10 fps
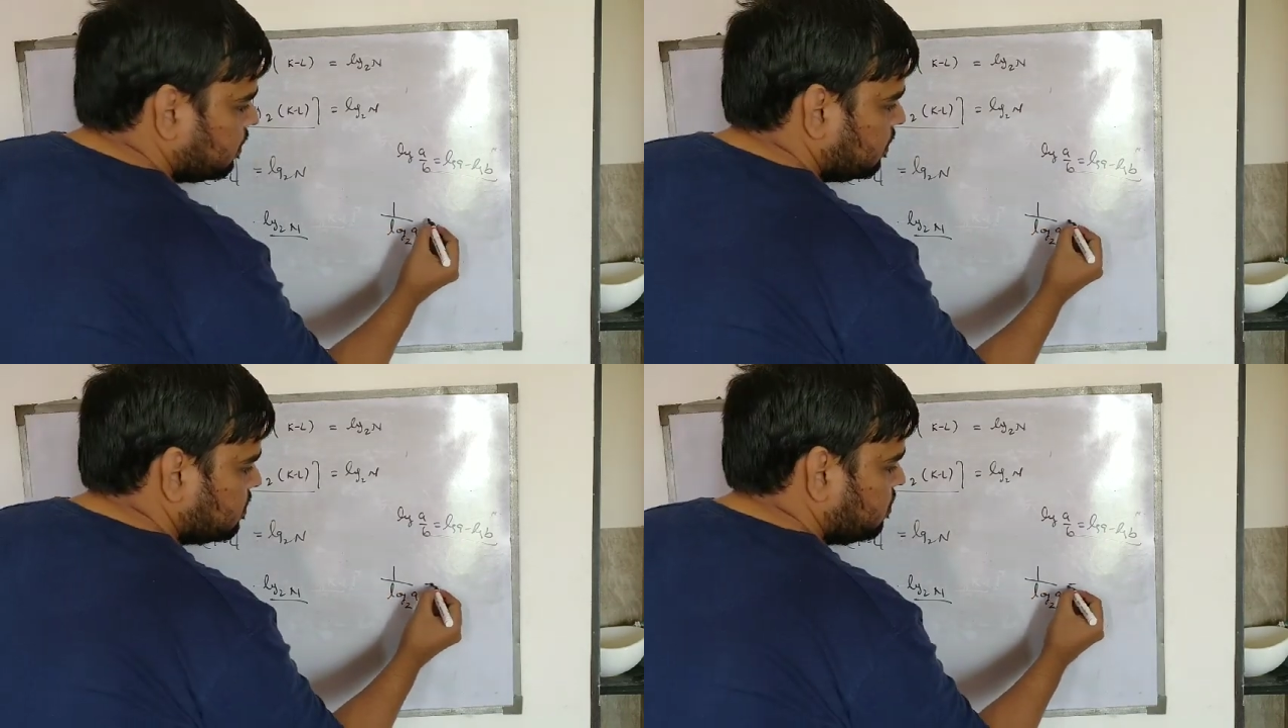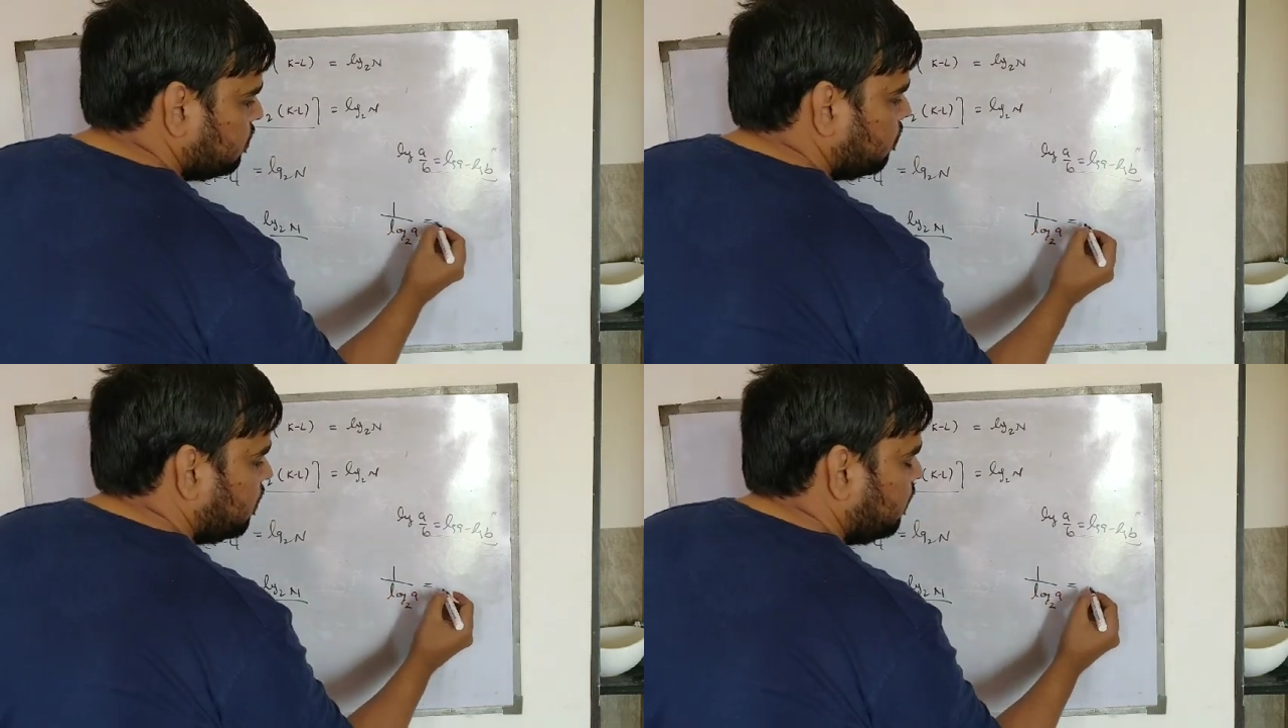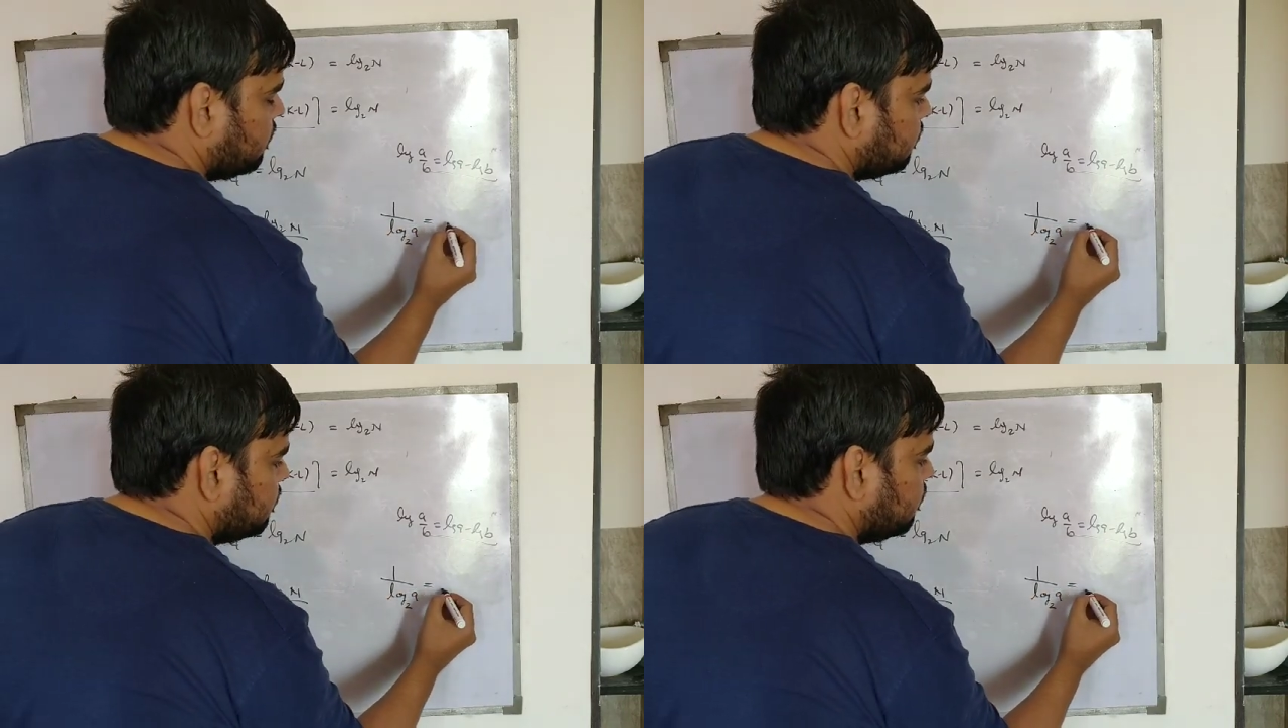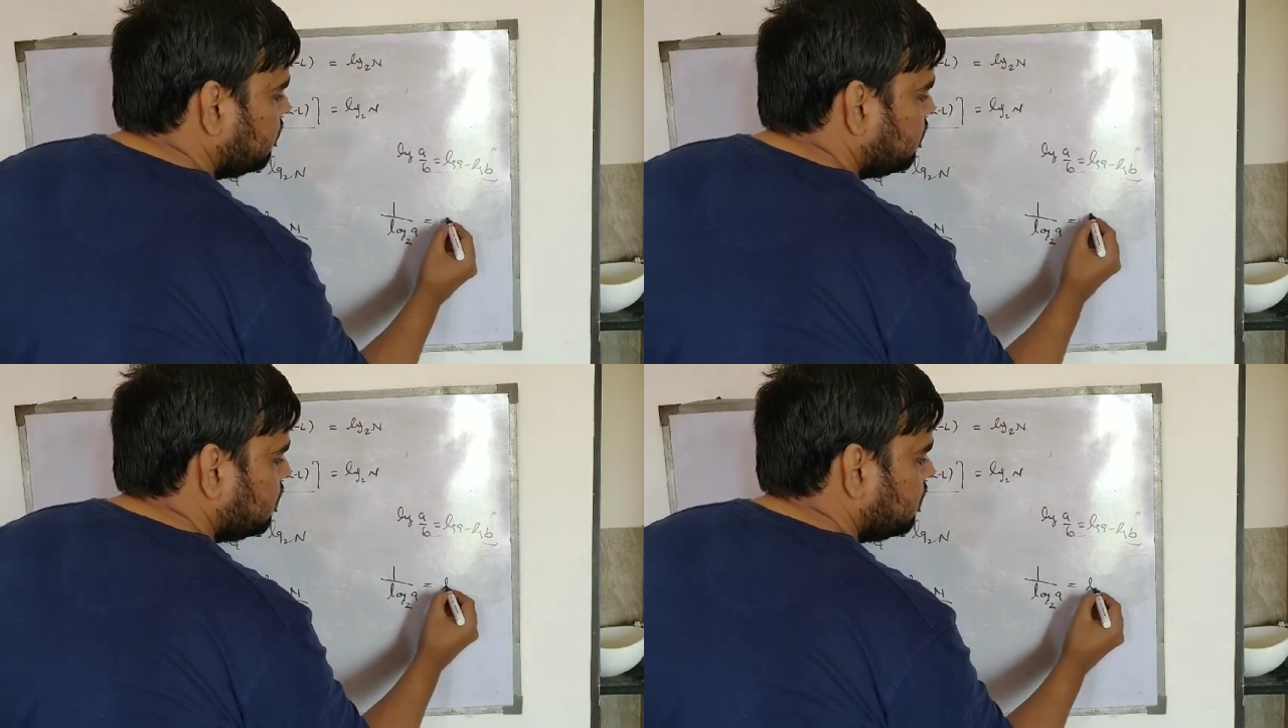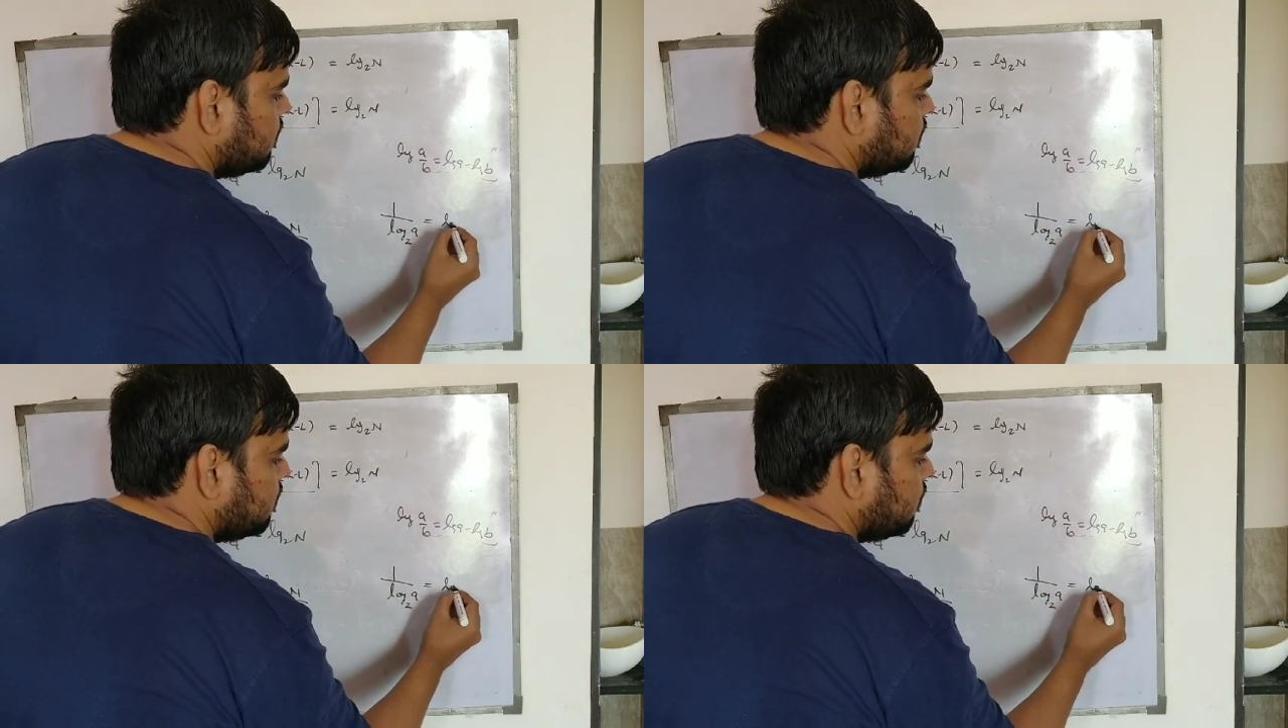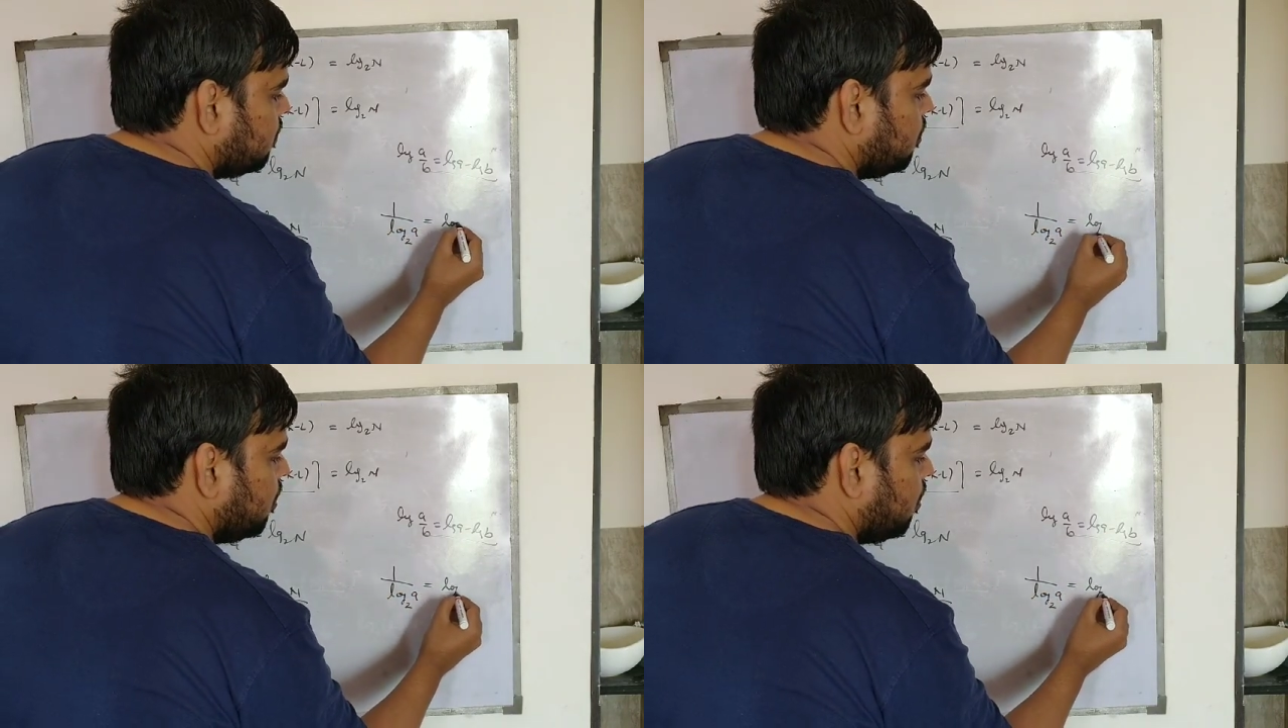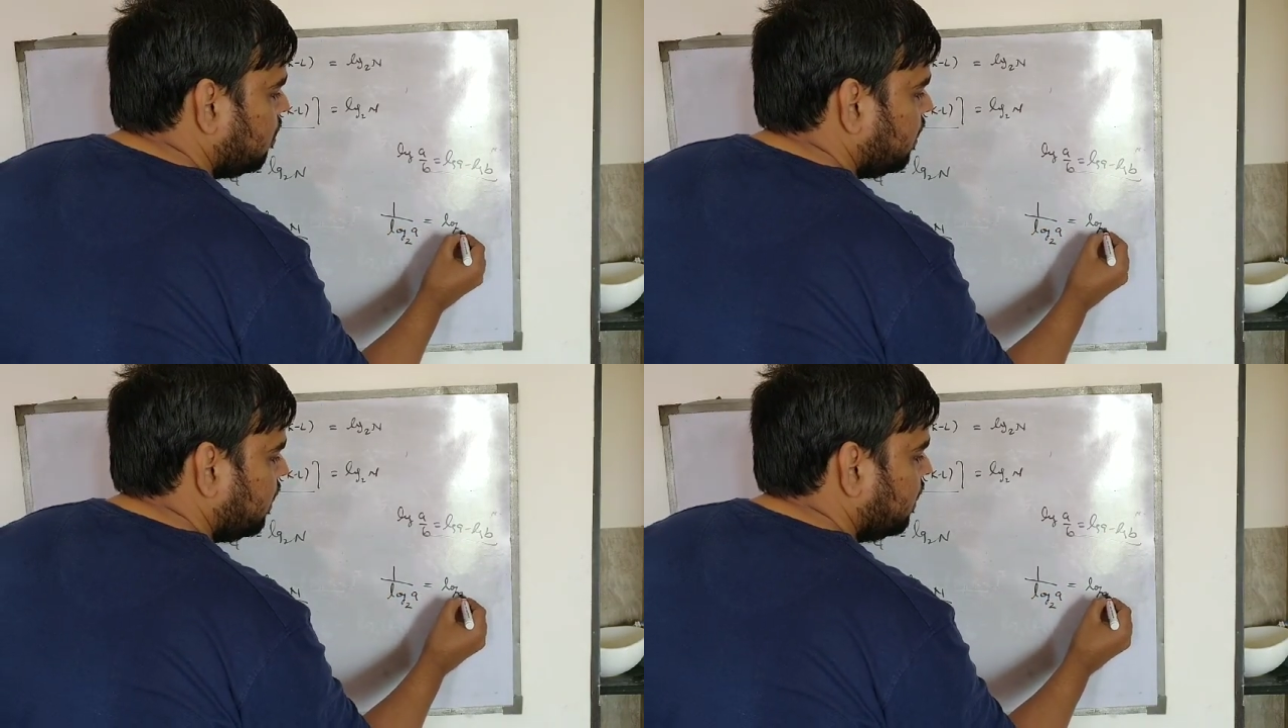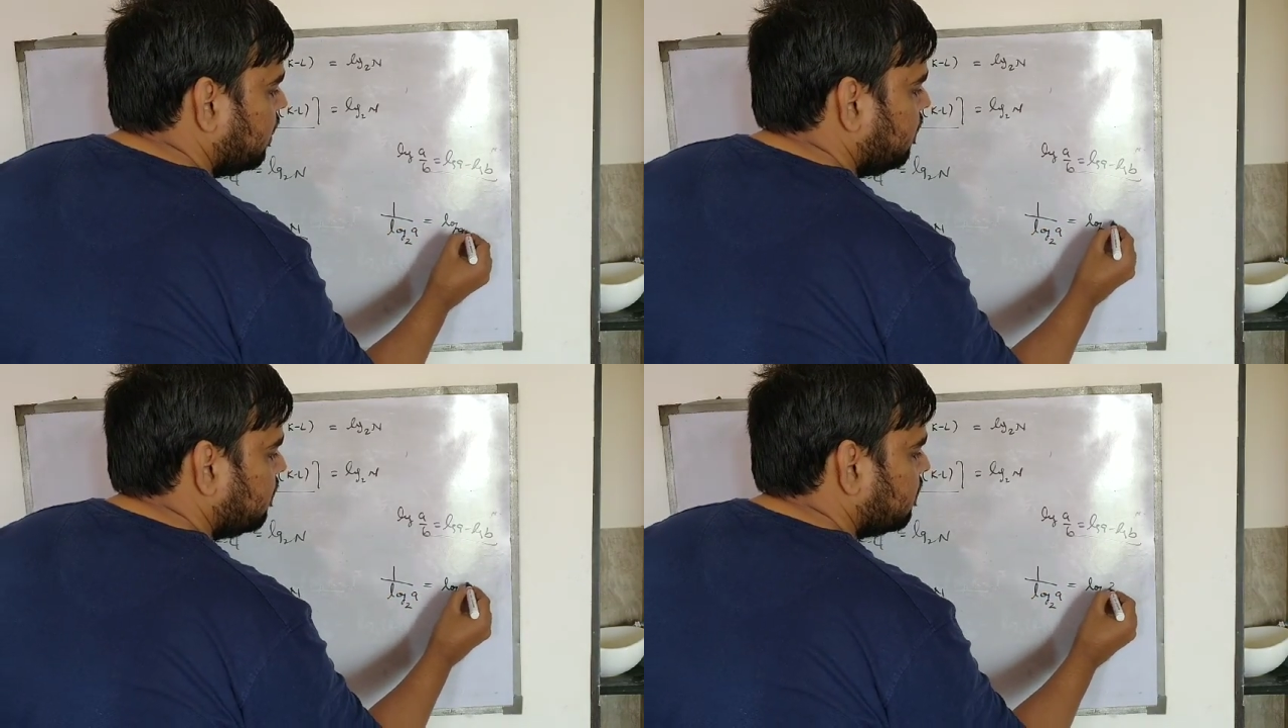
is equal to log a,